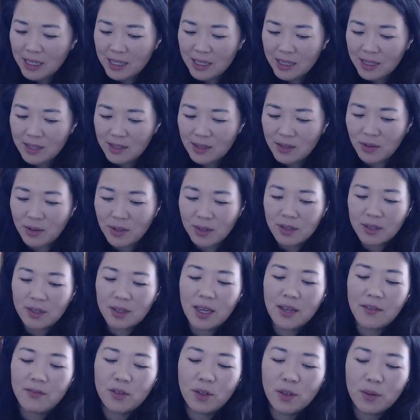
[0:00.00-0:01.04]
So the
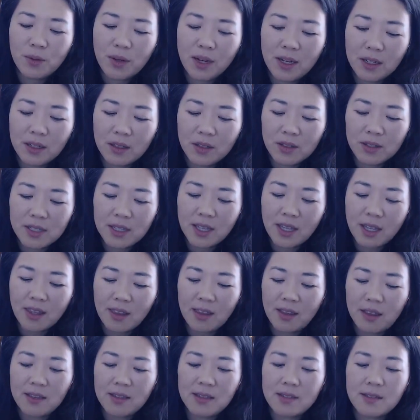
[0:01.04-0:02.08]
envelope kind of looks like
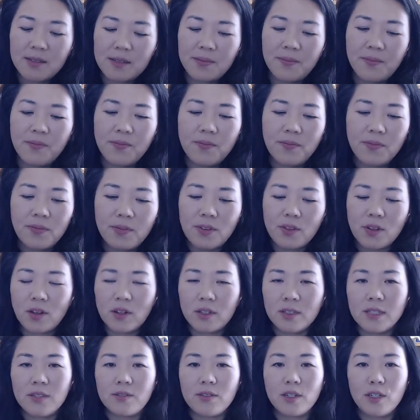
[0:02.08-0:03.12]
this, so
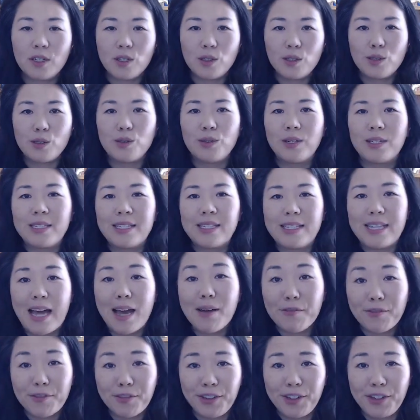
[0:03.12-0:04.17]
I'll even include a
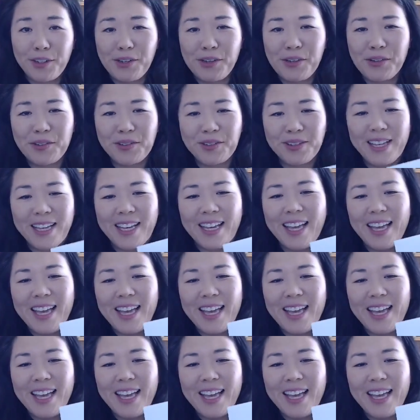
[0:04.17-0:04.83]
stamp for you.